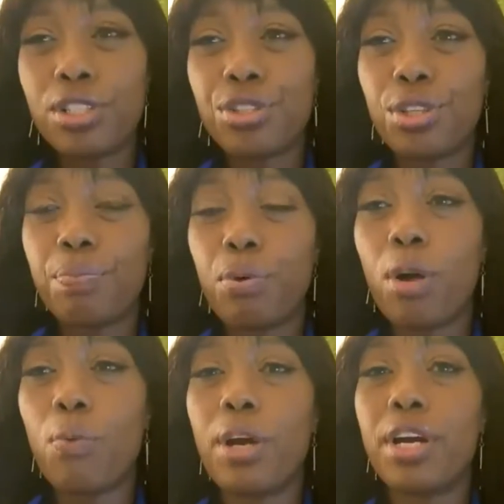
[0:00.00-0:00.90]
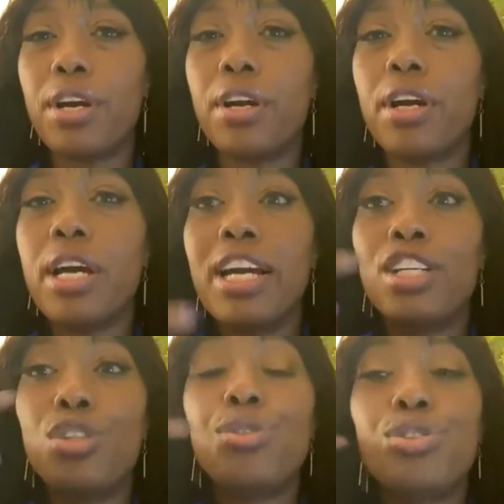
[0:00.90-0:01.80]
it to the point where
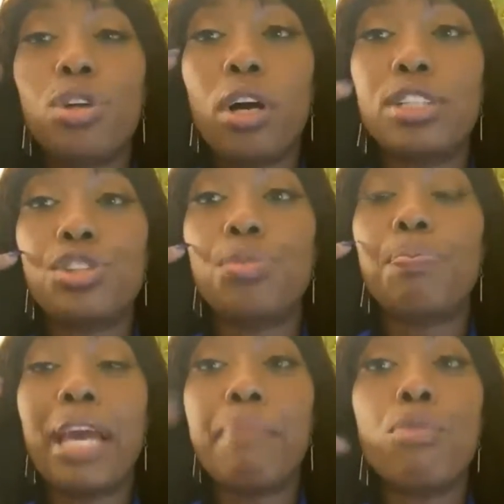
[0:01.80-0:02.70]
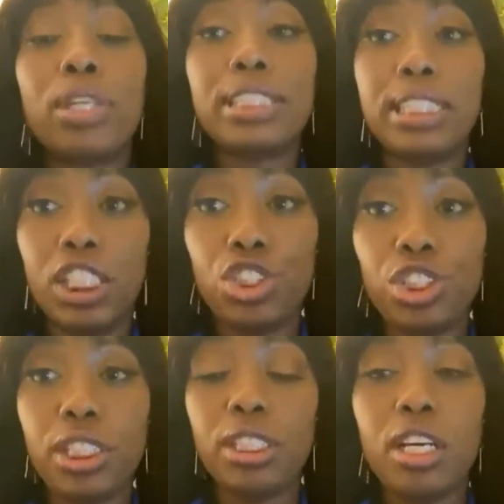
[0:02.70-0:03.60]
you start to pay more
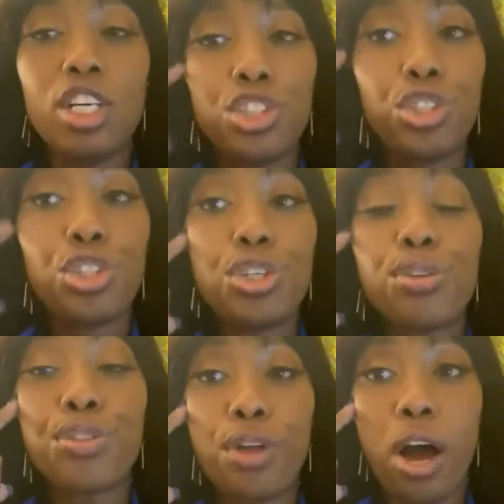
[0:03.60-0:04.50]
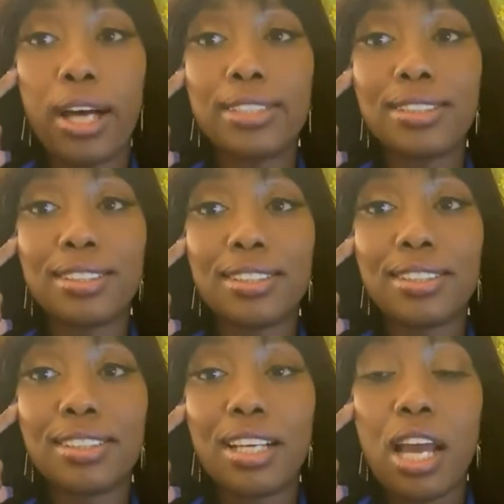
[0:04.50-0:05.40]
attention to your thoughts,
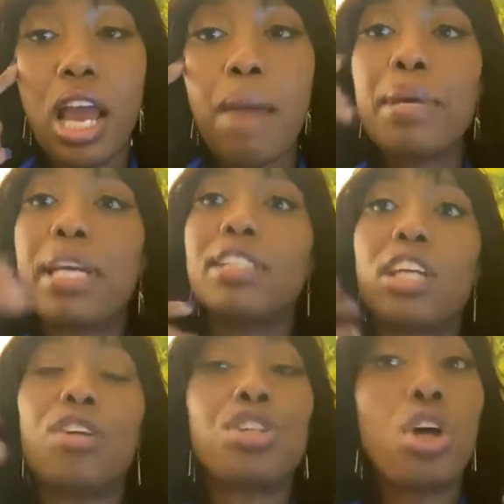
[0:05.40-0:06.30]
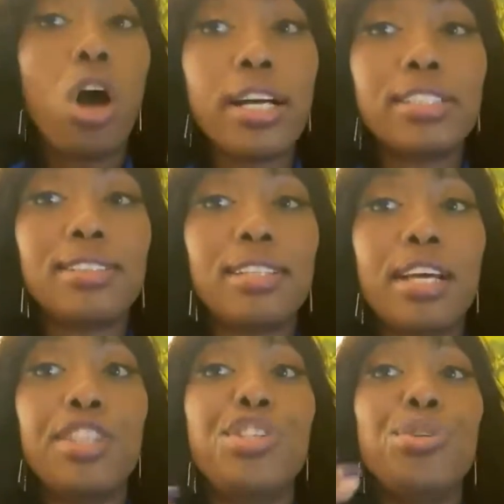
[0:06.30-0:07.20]
because our thoughts
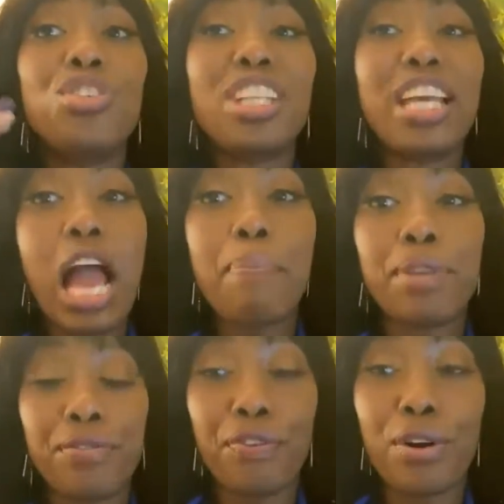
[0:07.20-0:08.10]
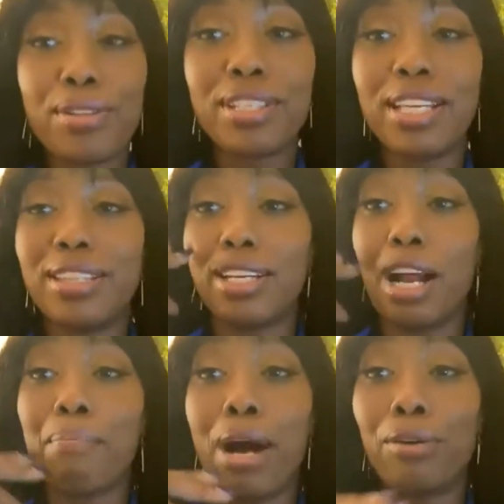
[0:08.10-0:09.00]
usually happen first and then
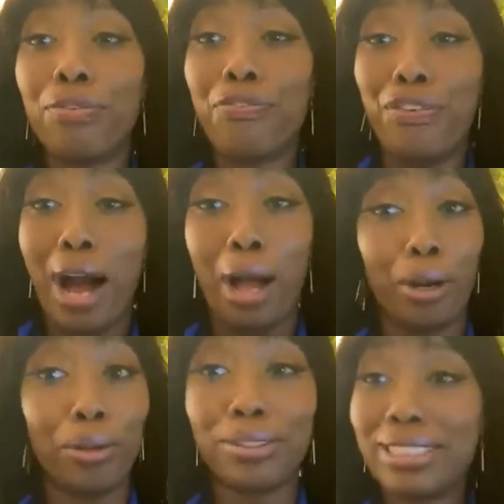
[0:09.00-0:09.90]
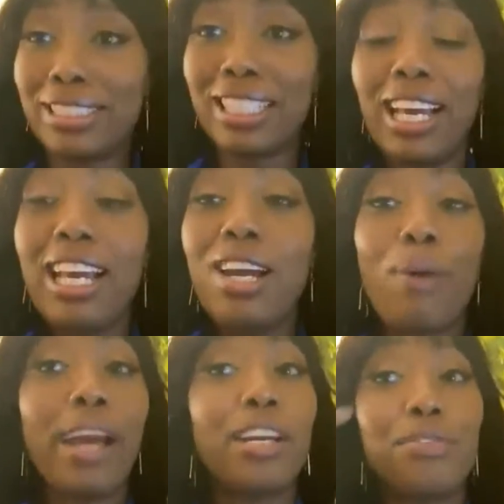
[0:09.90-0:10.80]
our mouth follows,
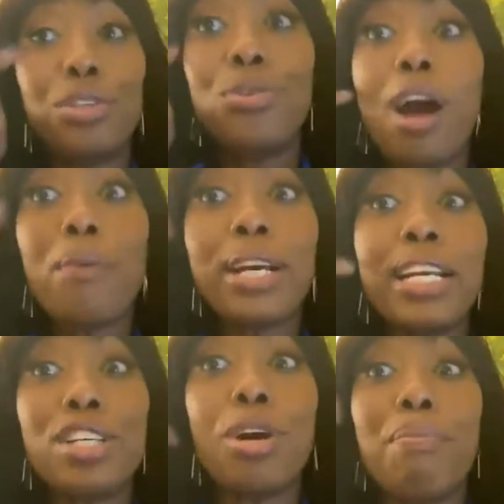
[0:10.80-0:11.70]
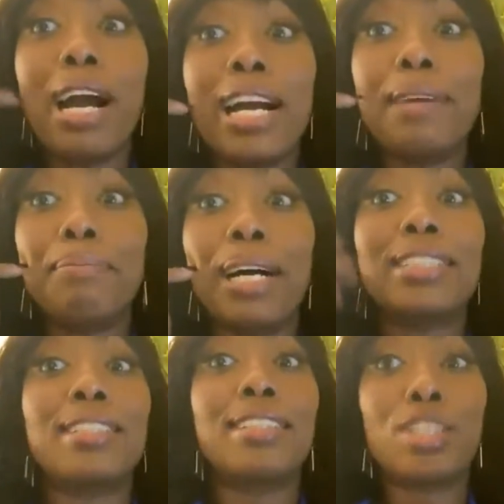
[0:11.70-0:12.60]
right? If you already in your mind
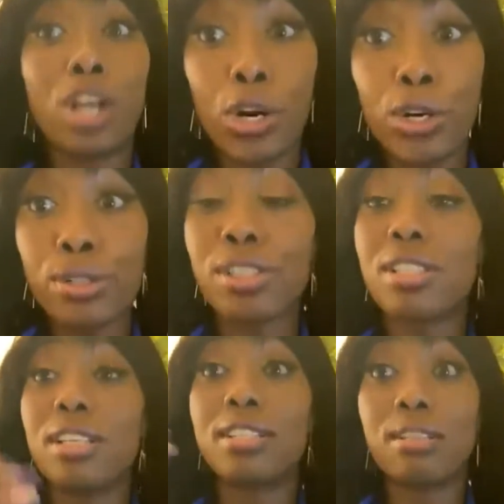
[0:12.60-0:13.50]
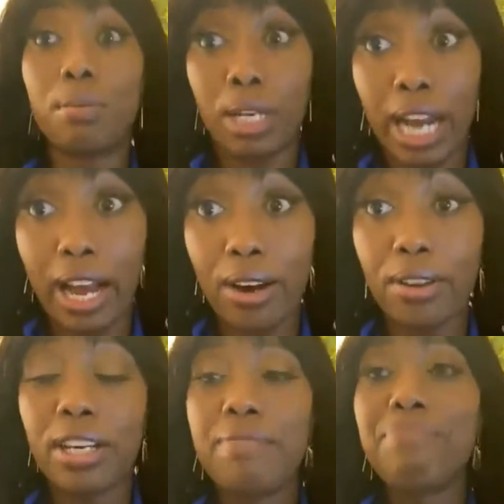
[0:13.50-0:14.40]
about to curse someone
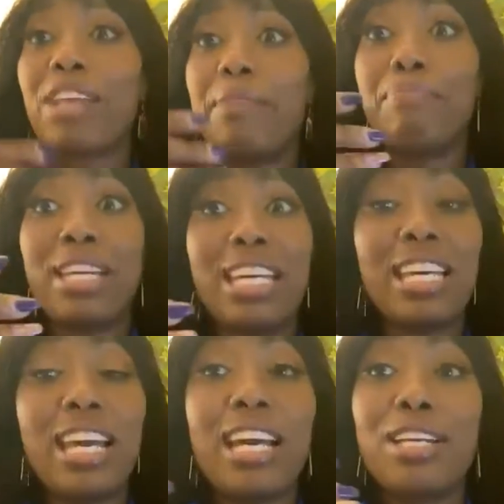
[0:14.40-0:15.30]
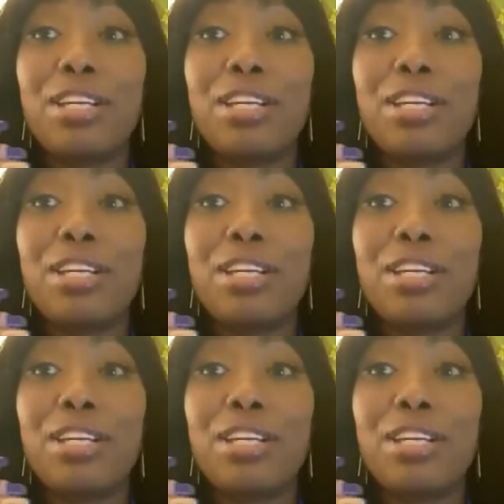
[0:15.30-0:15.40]
out and be,